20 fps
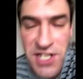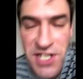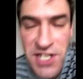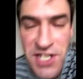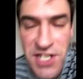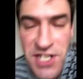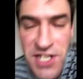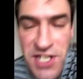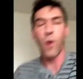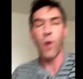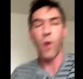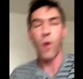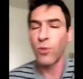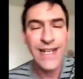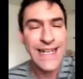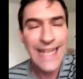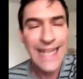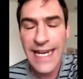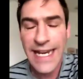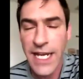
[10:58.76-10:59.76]
Why would
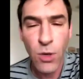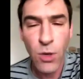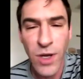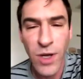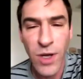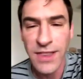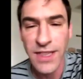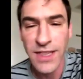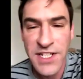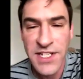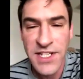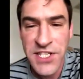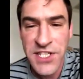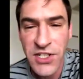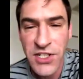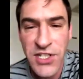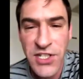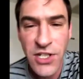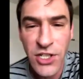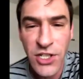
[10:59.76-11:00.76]
anyone listen to
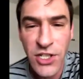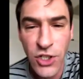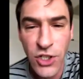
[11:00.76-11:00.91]
you?